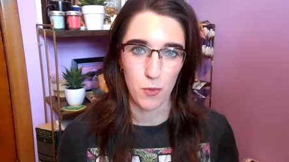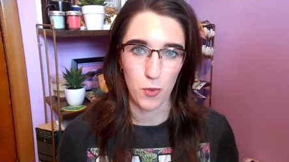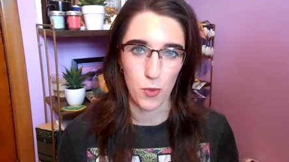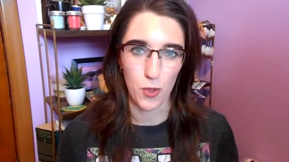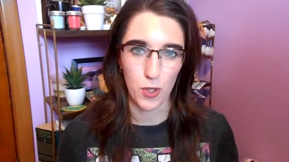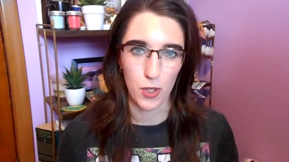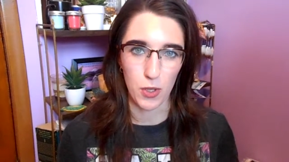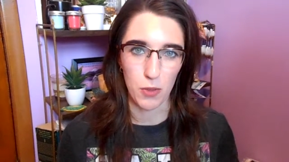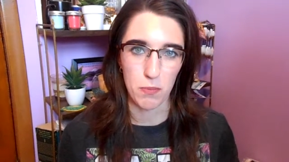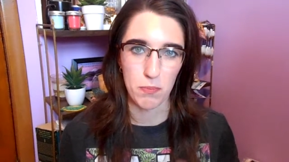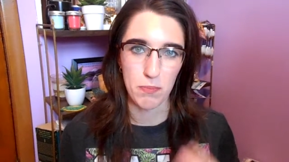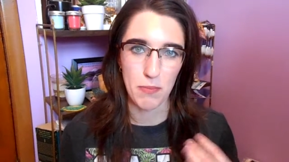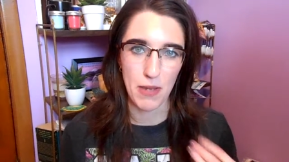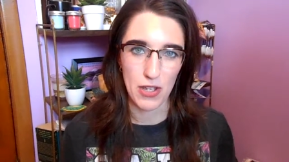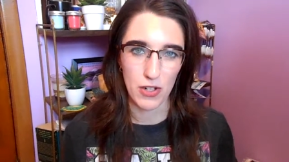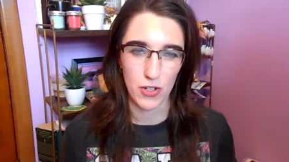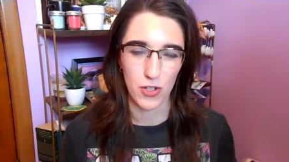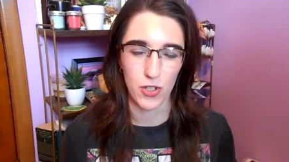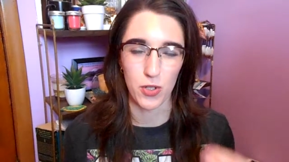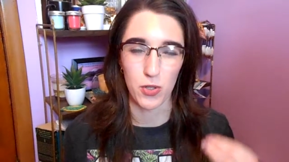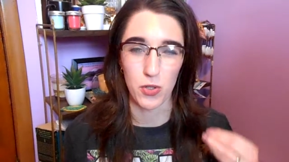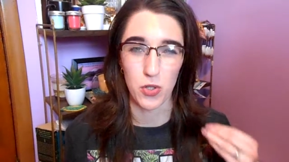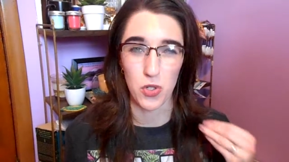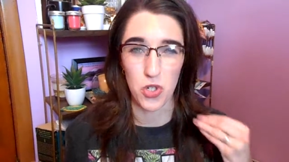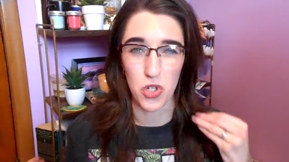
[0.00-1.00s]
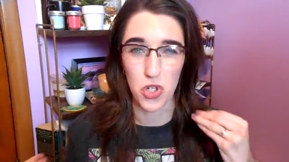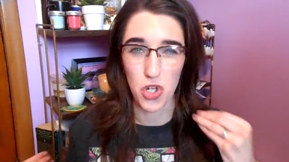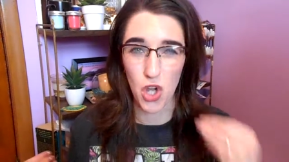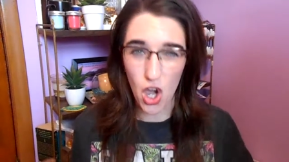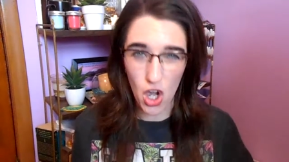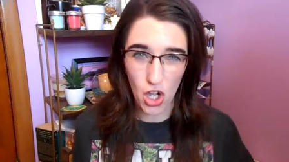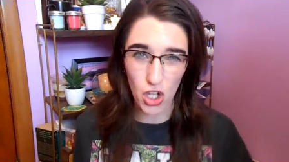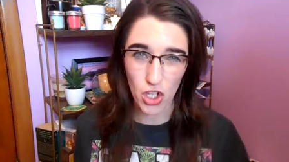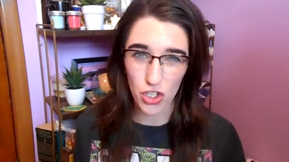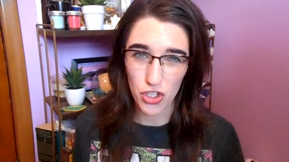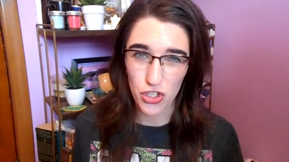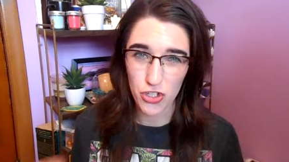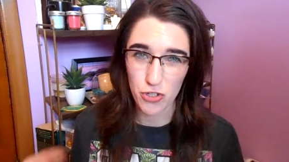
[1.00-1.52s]
more better
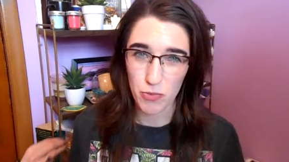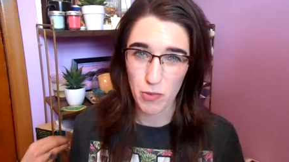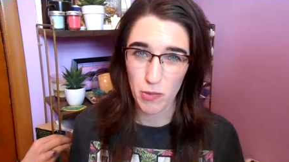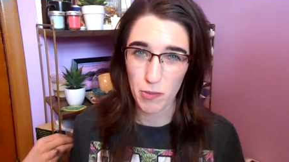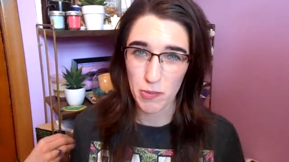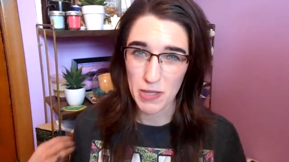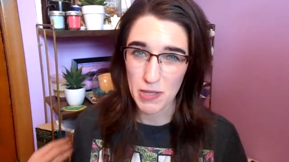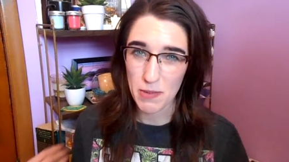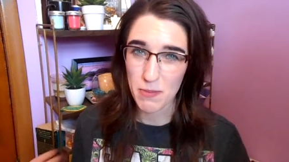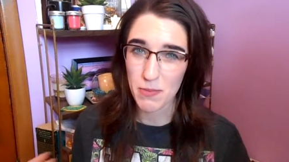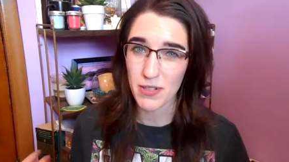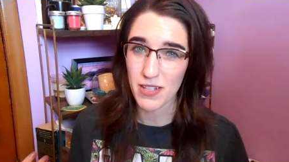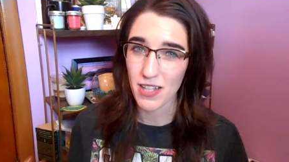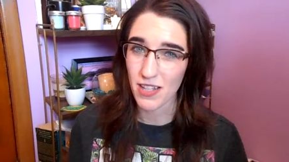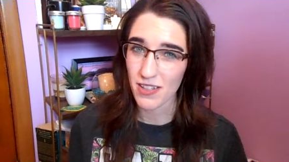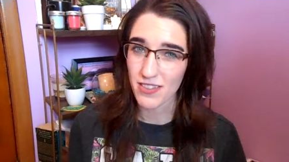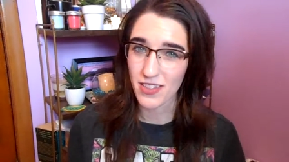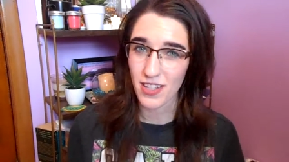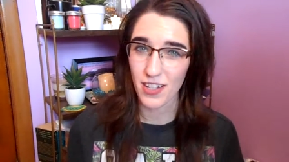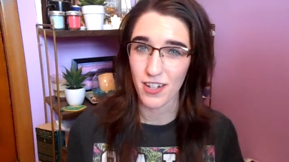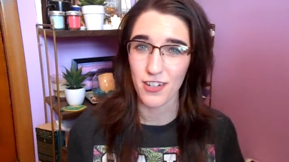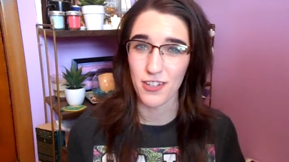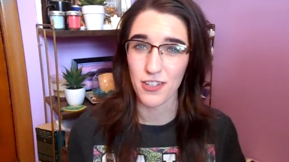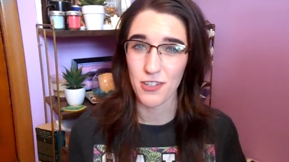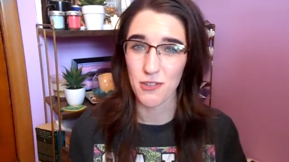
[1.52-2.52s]
knowledgeable people out there on